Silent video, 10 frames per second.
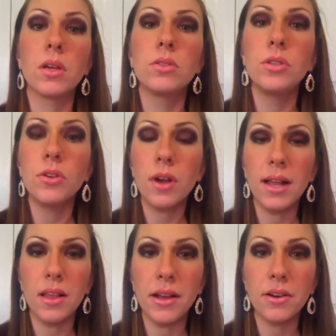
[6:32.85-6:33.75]
do your
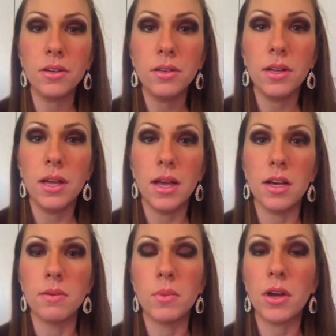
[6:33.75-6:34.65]
eyeliner.
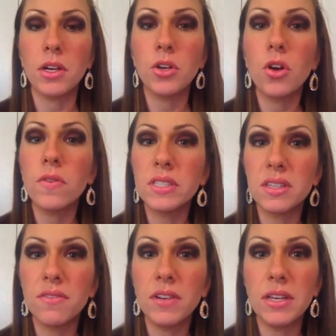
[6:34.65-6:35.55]
I'm not going to go over this
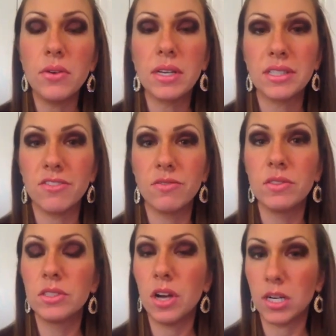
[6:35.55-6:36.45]
in the video because I've
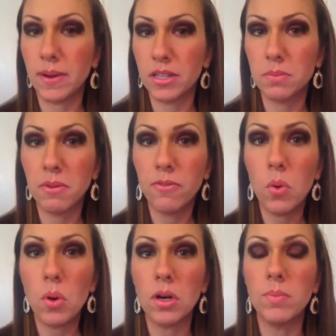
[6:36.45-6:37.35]
talked about this
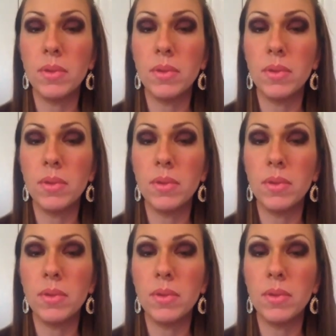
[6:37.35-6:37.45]
before,